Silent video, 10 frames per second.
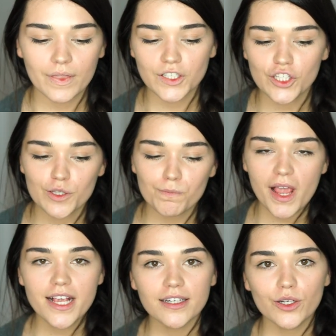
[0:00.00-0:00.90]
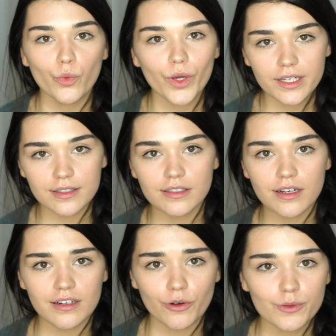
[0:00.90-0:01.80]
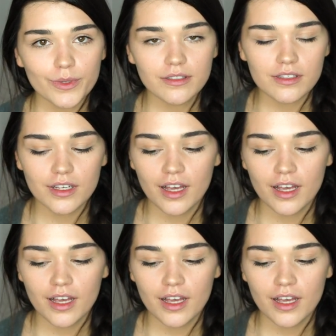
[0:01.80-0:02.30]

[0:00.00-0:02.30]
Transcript: just make a quick announcement,